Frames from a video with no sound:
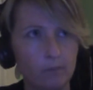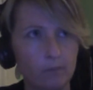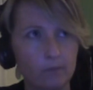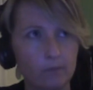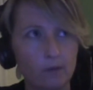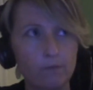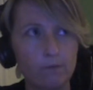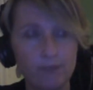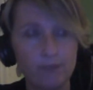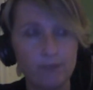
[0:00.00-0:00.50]

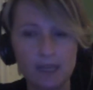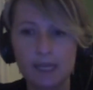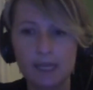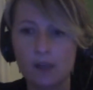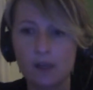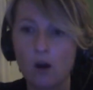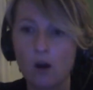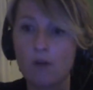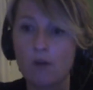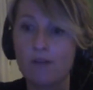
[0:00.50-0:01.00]
feeling
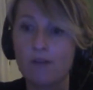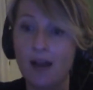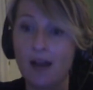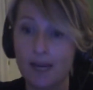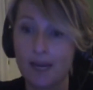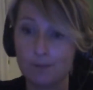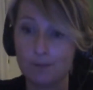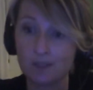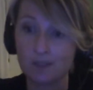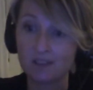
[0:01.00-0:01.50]
of I'm
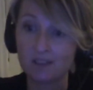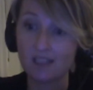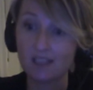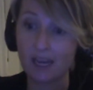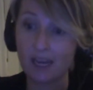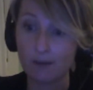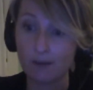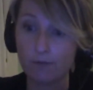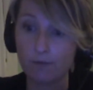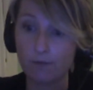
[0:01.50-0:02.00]

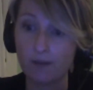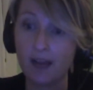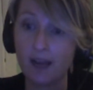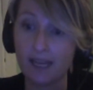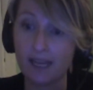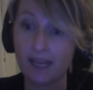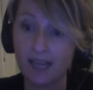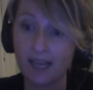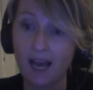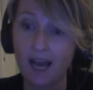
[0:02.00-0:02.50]
safe, I
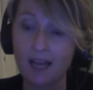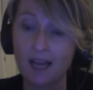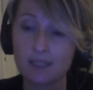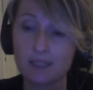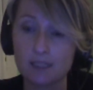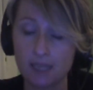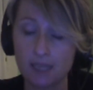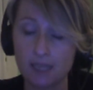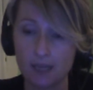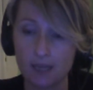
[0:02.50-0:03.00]
can
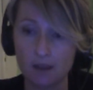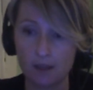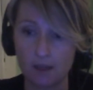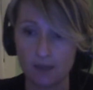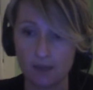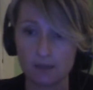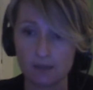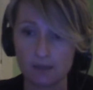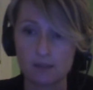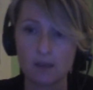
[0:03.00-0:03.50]
say
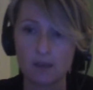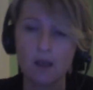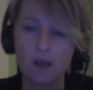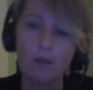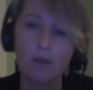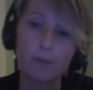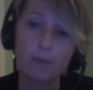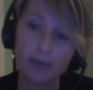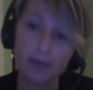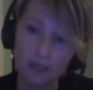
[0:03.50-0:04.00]
things. But
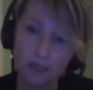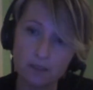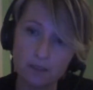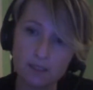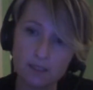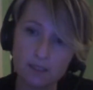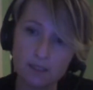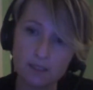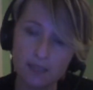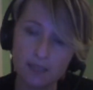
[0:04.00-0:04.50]
I
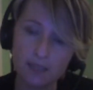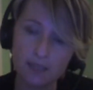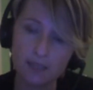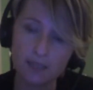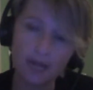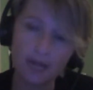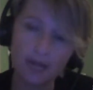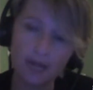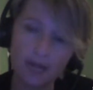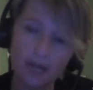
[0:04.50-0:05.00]
understand
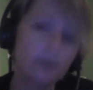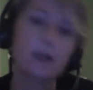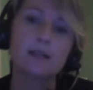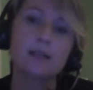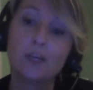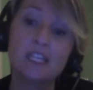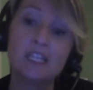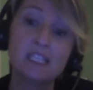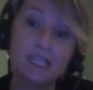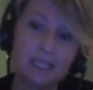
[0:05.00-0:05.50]
that as
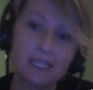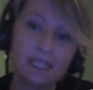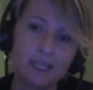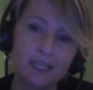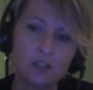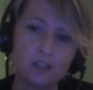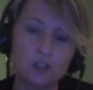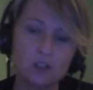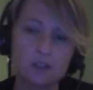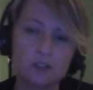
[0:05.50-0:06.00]

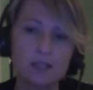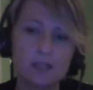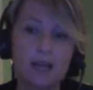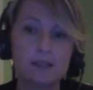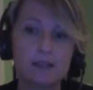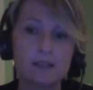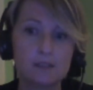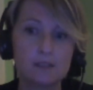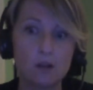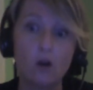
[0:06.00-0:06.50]
pre-teenagers,
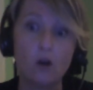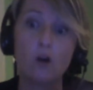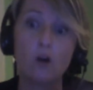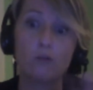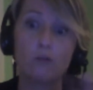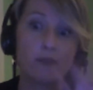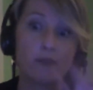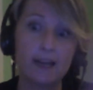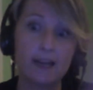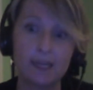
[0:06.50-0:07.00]
that's
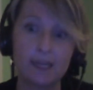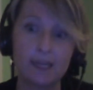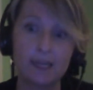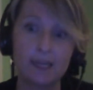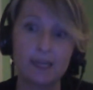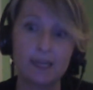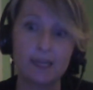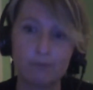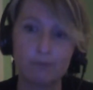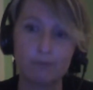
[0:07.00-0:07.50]
already
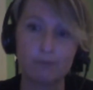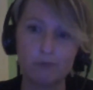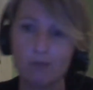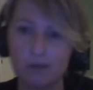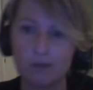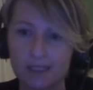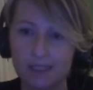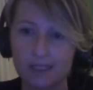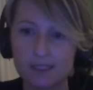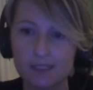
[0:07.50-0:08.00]
a
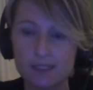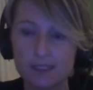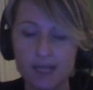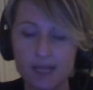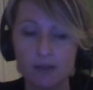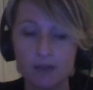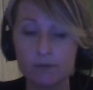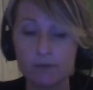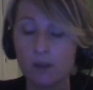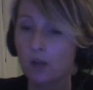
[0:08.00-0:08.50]
problem in
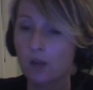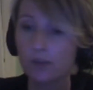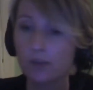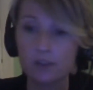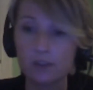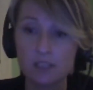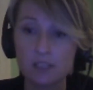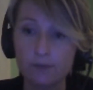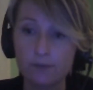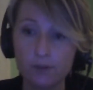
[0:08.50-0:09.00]
itself.
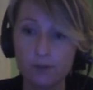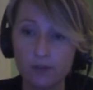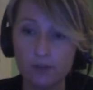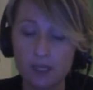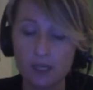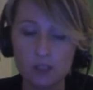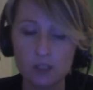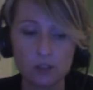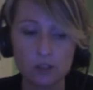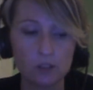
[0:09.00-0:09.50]
There's different
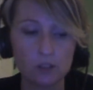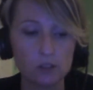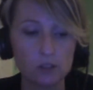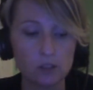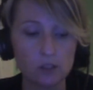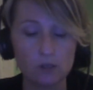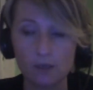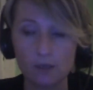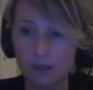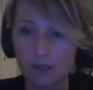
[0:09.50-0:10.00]
things you can
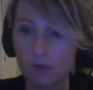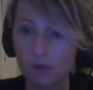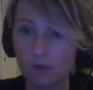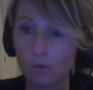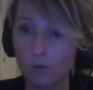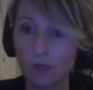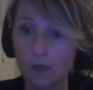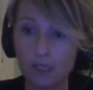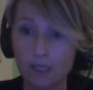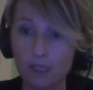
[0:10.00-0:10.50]
do. I think
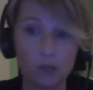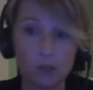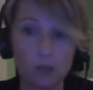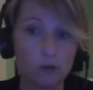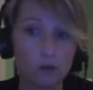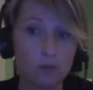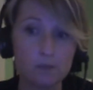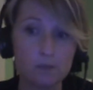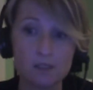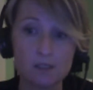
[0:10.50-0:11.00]
working in
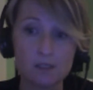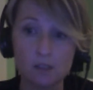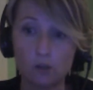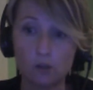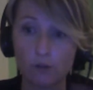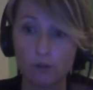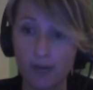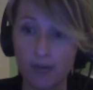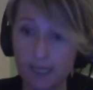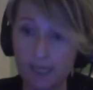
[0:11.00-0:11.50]
groups is a
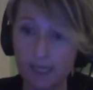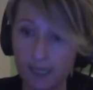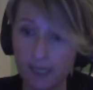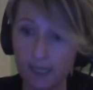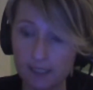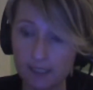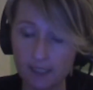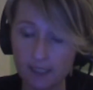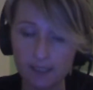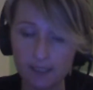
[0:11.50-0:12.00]
great
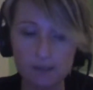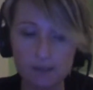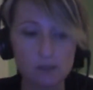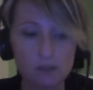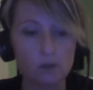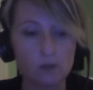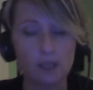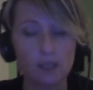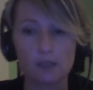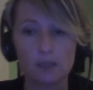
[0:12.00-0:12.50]
idea, so they
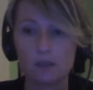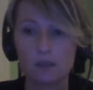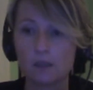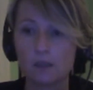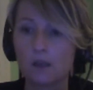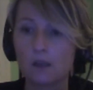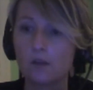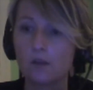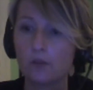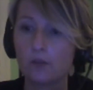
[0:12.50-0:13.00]

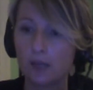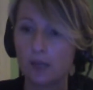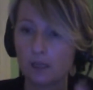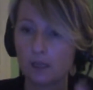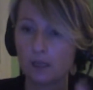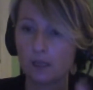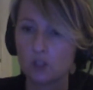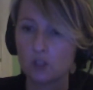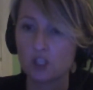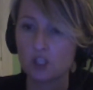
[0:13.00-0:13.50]
can
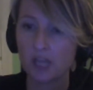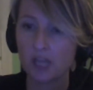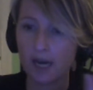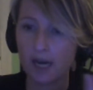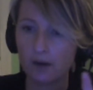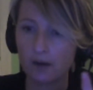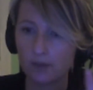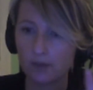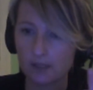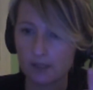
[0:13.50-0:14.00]

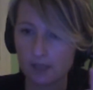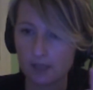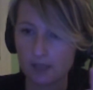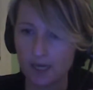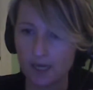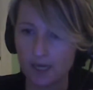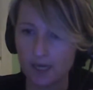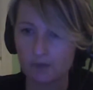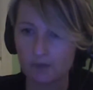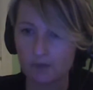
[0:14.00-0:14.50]
share this
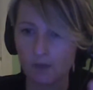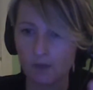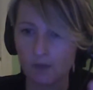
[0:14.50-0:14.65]
kind of